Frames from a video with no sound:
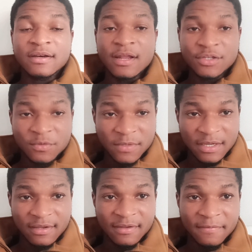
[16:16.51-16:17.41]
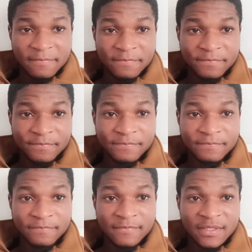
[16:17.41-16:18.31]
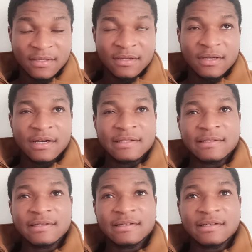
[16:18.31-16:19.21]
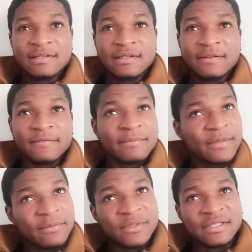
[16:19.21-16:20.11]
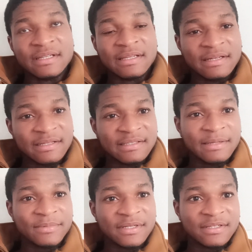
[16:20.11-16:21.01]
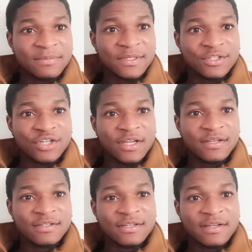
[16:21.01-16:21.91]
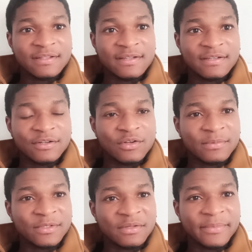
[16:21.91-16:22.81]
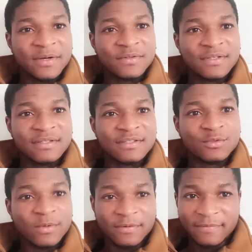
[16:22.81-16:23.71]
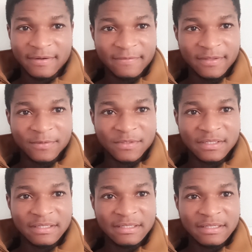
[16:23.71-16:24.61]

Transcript: That's okay. I think, if I'm not mistaken, except it has been changed, I think the normal amount is 25,000.